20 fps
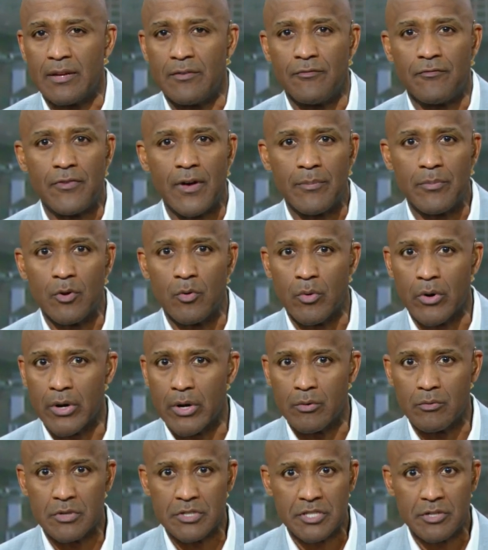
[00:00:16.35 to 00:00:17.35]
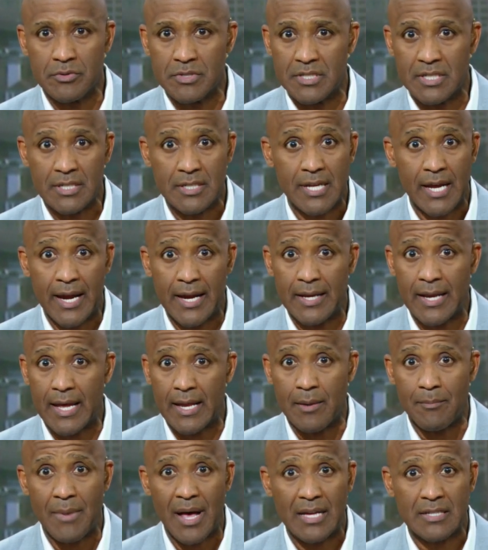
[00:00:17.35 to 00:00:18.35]
in February when she was detained
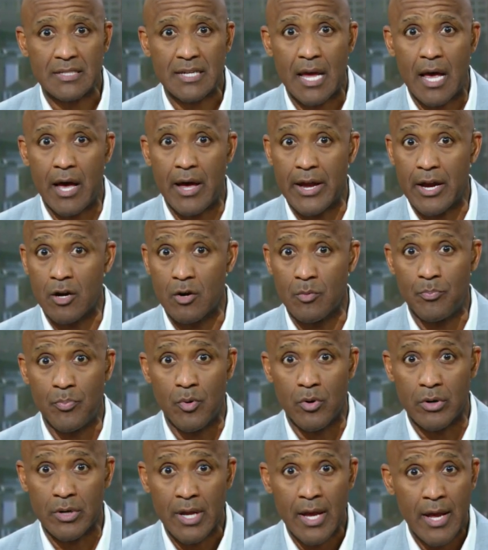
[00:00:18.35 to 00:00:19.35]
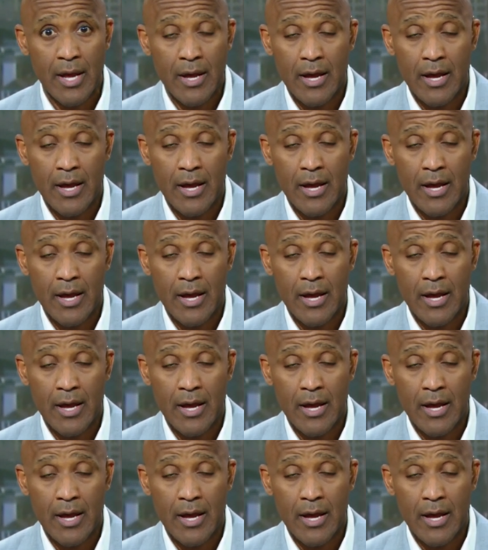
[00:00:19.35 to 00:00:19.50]
at a Moscow airport